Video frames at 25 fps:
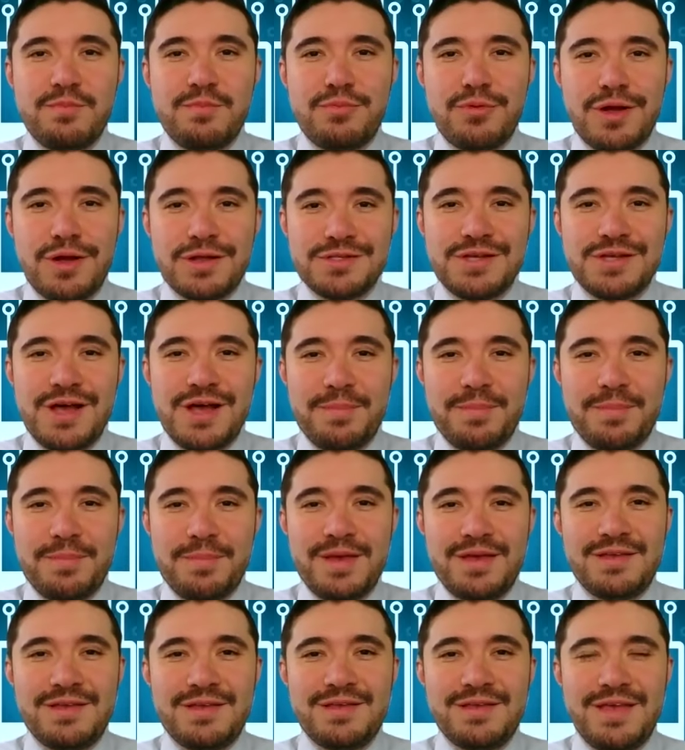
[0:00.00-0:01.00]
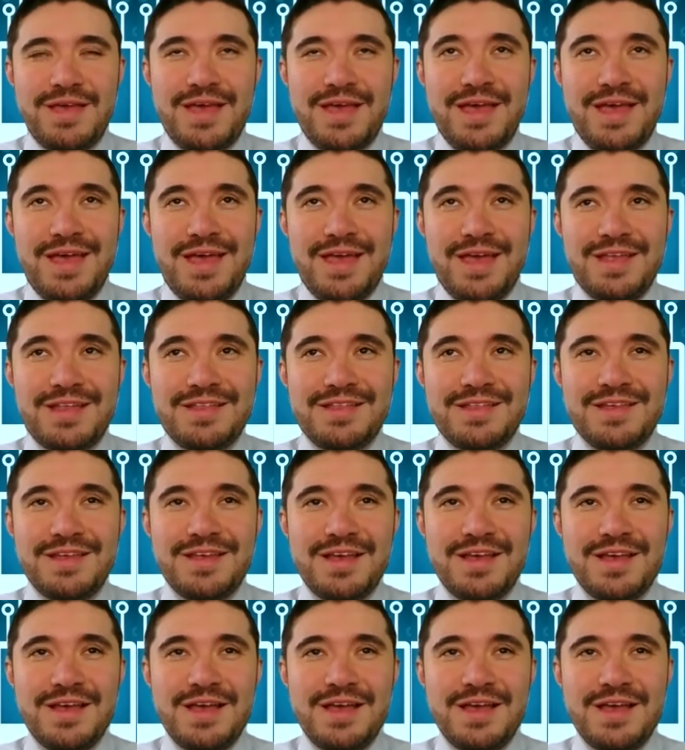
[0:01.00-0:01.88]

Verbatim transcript: broad topic and